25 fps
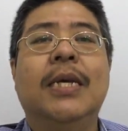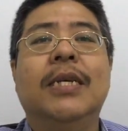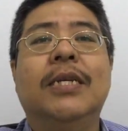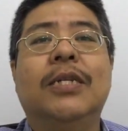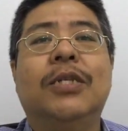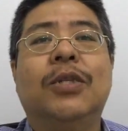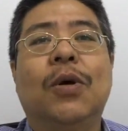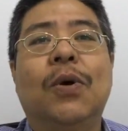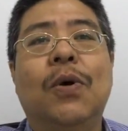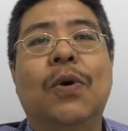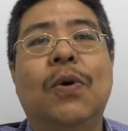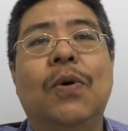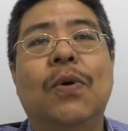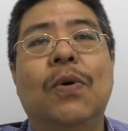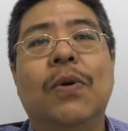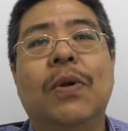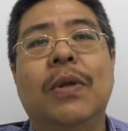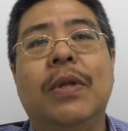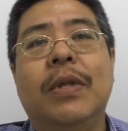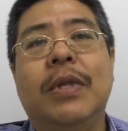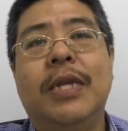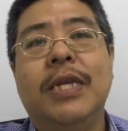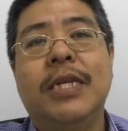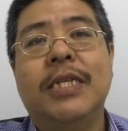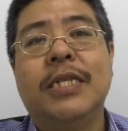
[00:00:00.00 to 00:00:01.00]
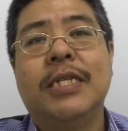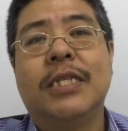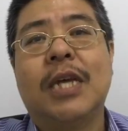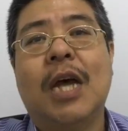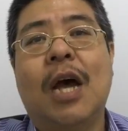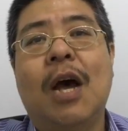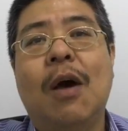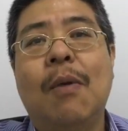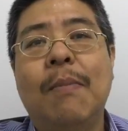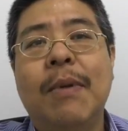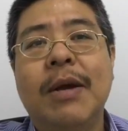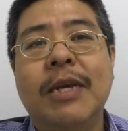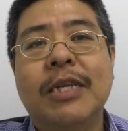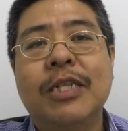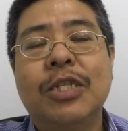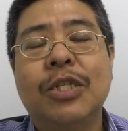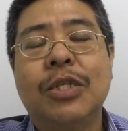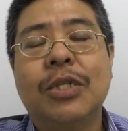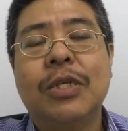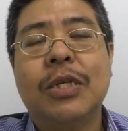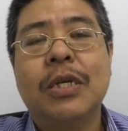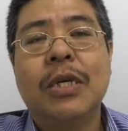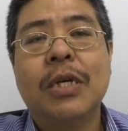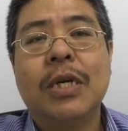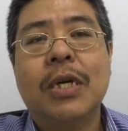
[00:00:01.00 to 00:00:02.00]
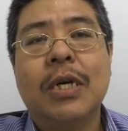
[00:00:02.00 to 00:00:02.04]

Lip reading: So this is how much